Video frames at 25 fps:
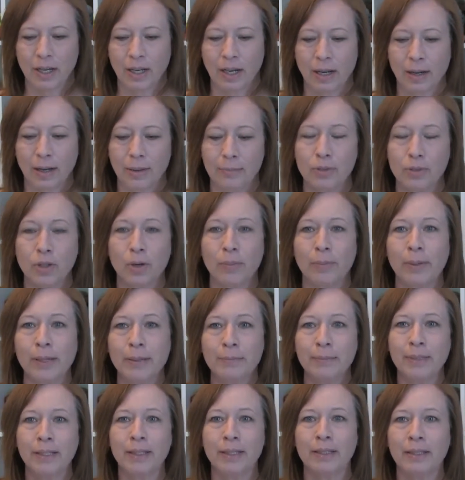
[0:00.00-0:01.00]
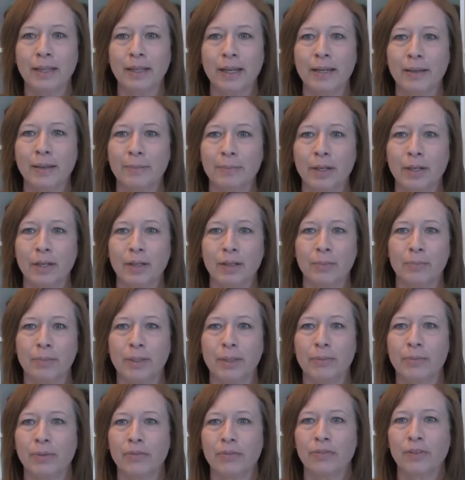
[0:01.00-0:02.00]
Don't mind me today. I'm going to
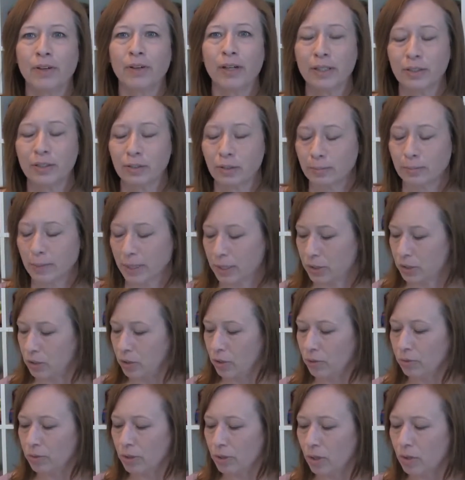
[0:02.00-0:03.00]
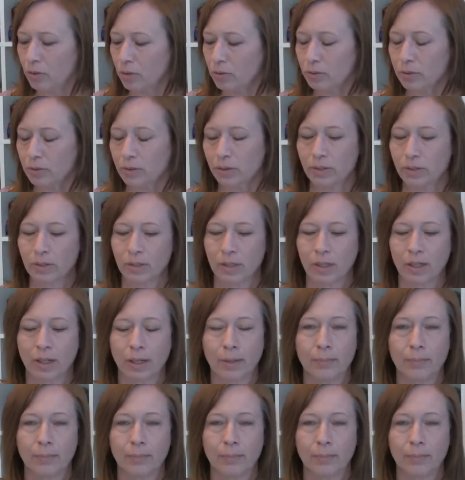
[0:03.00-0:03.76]
be referring to my show notes